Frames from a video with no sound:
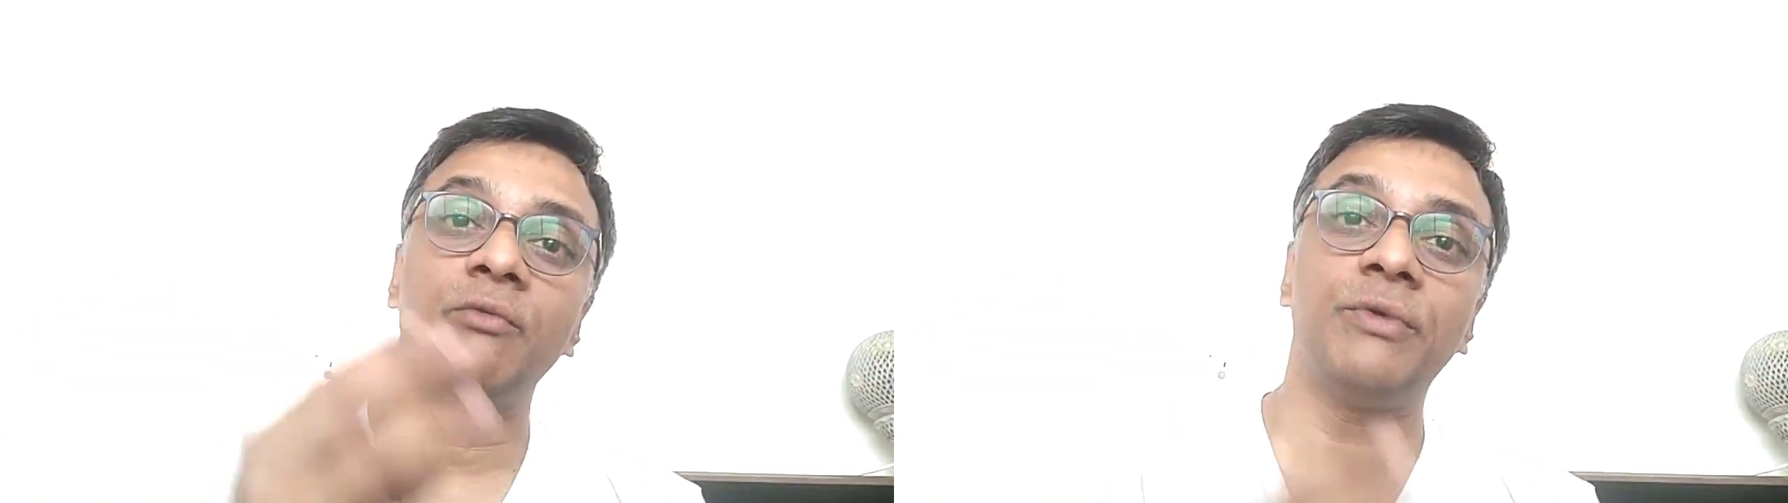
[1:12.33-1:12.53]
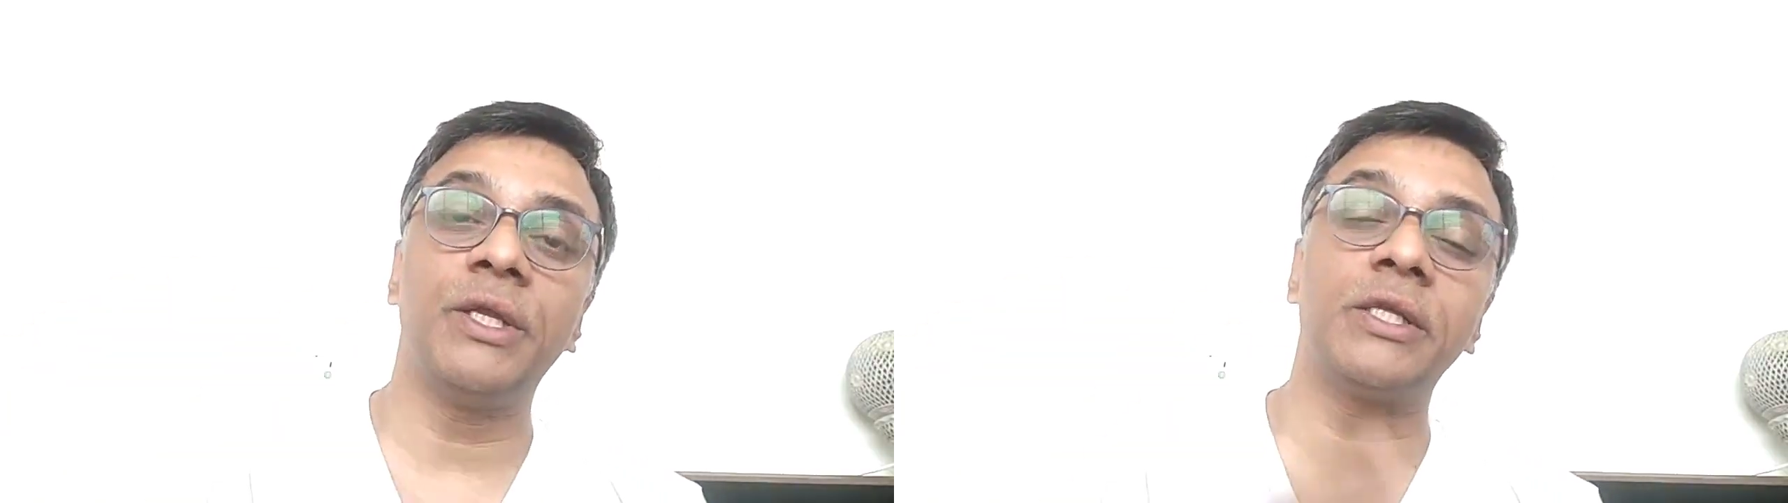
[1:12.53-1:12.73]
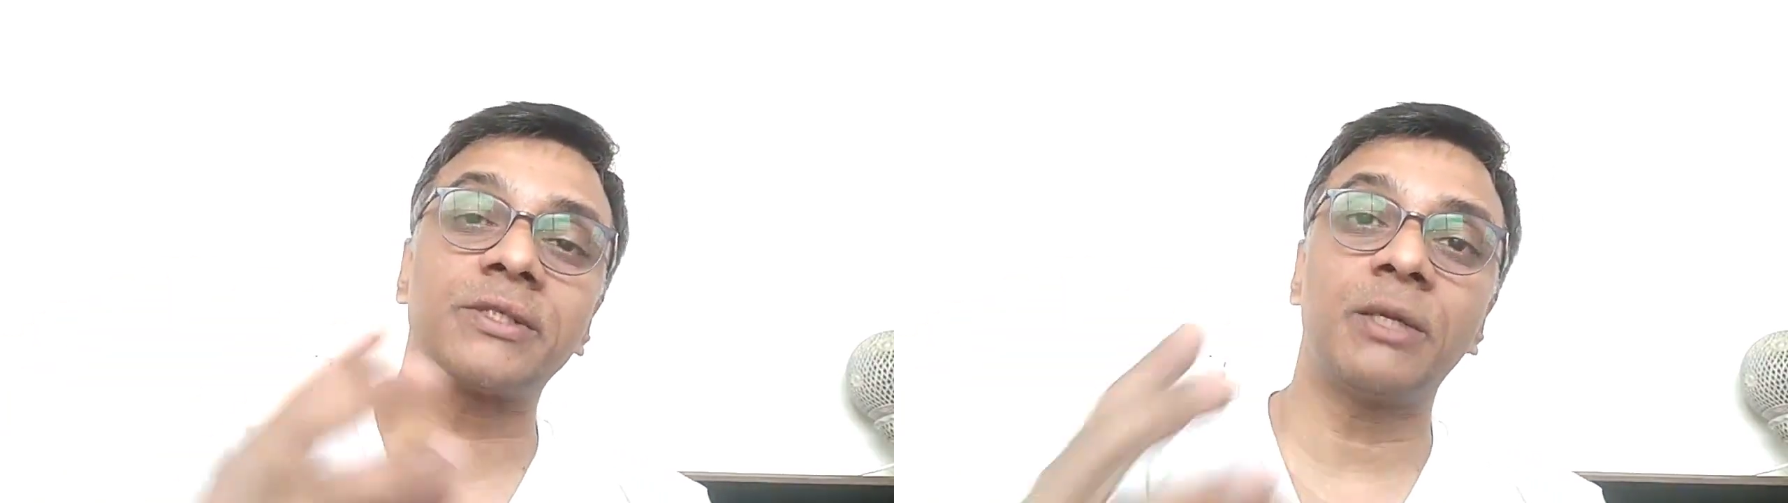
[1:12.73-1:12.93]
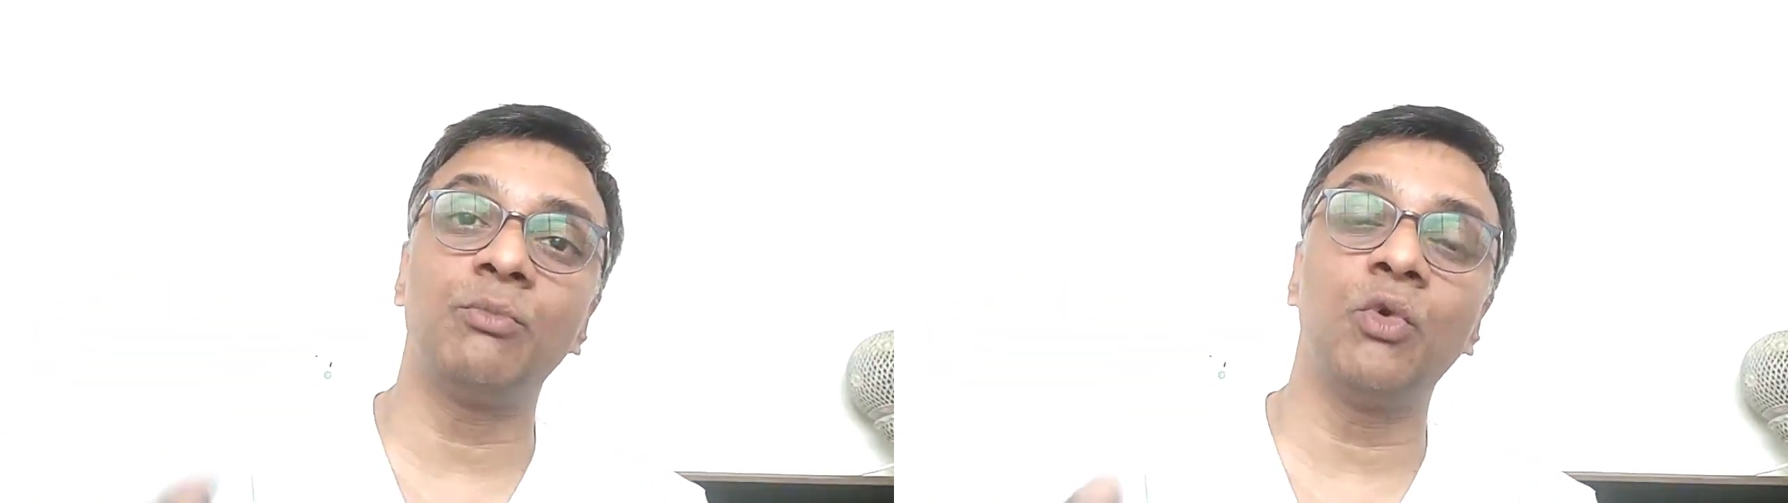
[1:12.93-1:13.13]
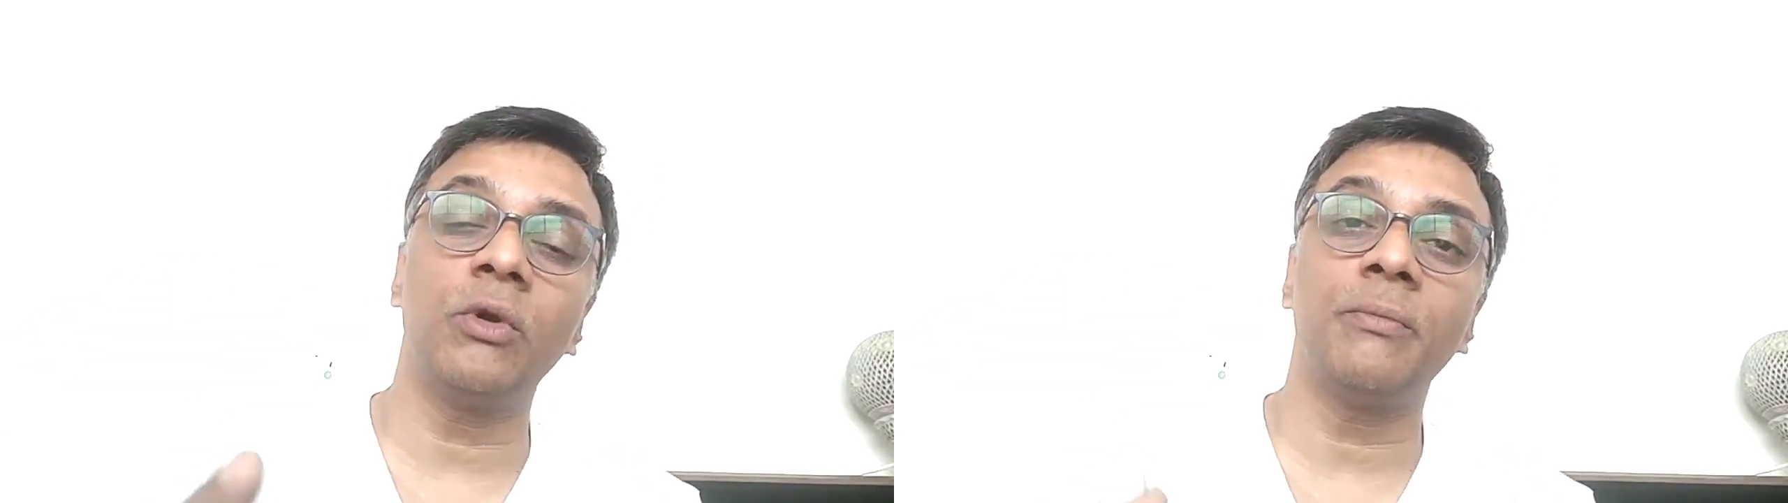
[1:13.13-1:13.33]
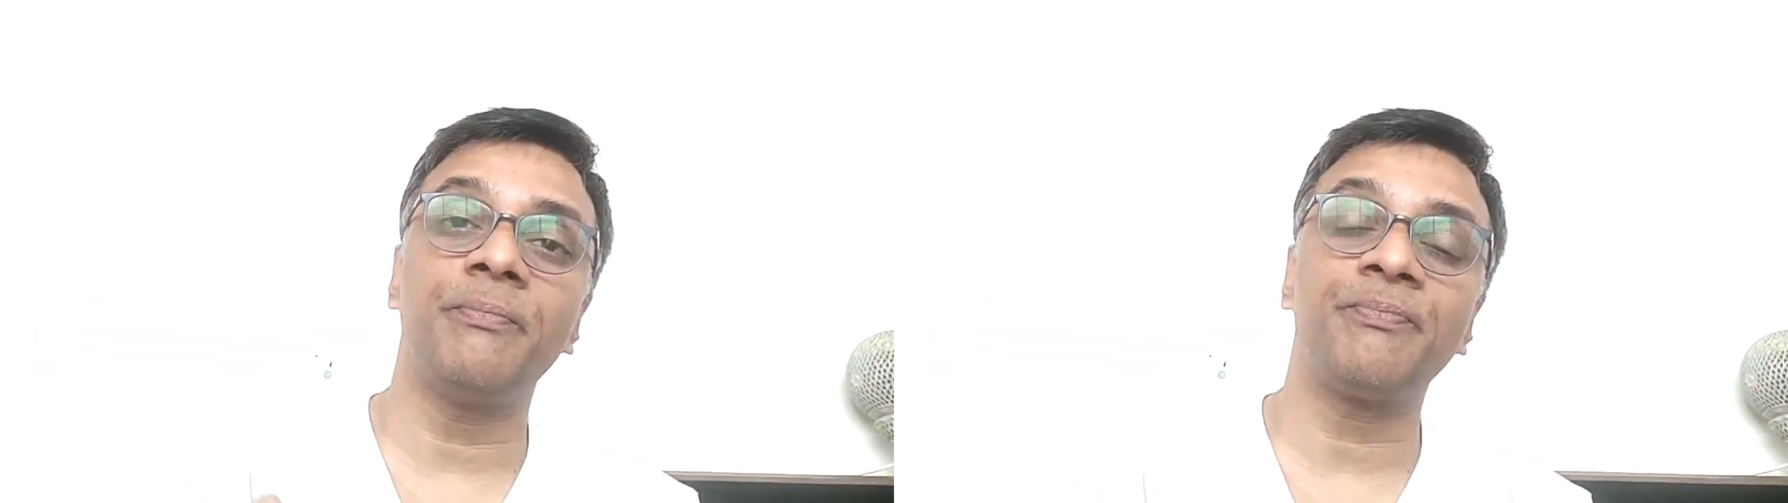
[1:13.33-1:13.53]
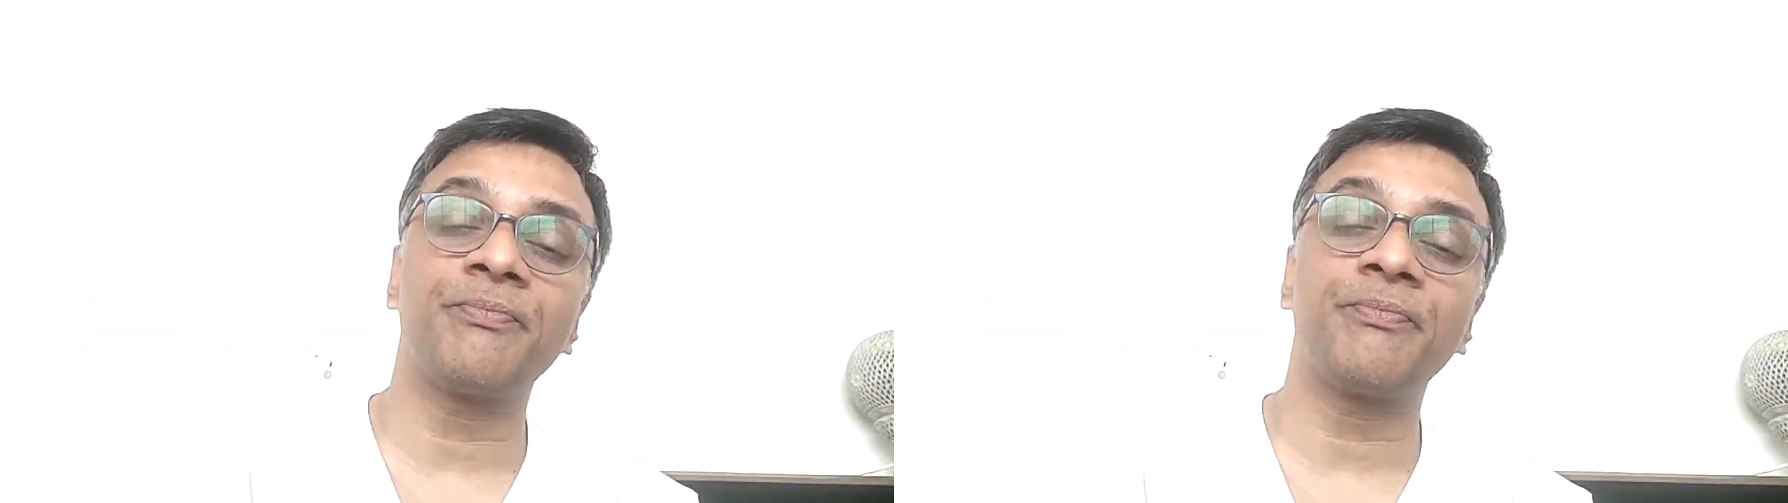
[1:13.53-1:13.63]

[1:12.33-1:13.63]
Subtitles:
Venus and Moon,